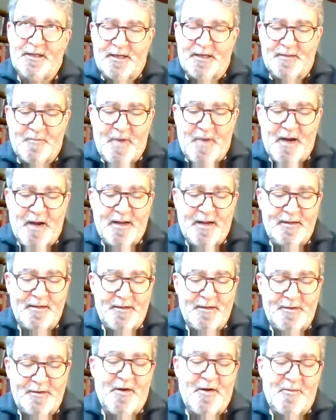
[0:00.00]

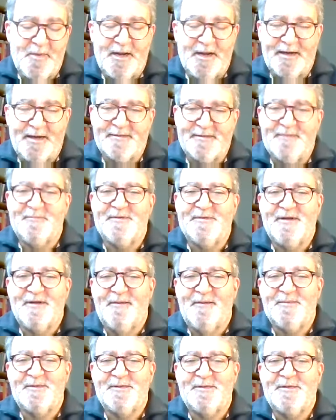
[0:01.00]
mind-numbing
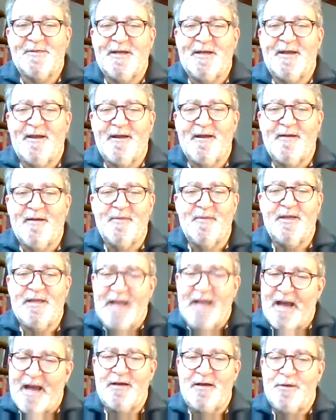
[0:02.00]
sometimes, thinking up
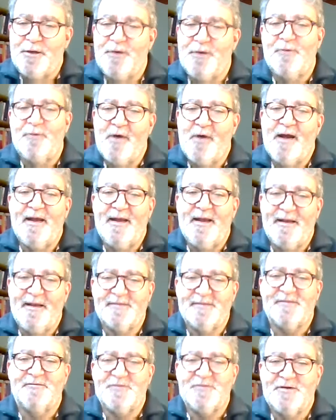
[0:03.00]
yet new
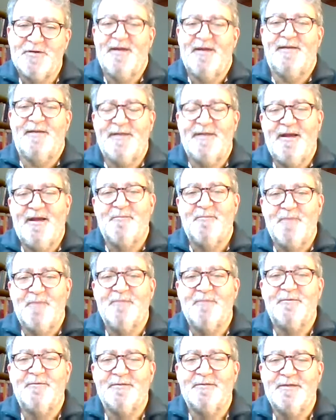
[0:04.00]
ways of trying to get
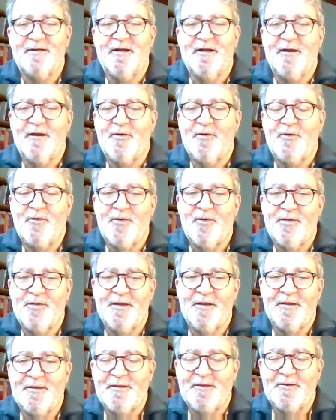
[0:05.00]
people to know
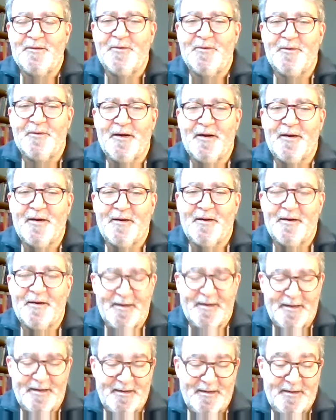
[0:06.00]
that you are
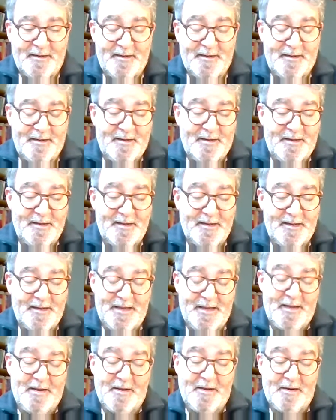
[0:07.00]

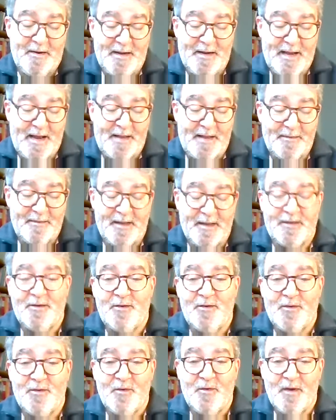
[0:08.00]
here and that
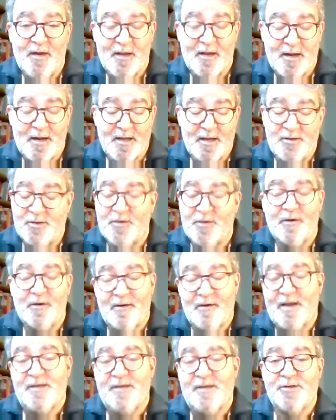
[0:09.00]
you can do a
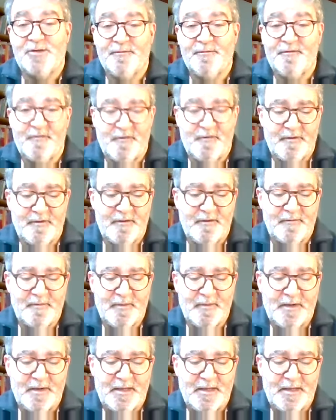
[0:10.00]
great job for them.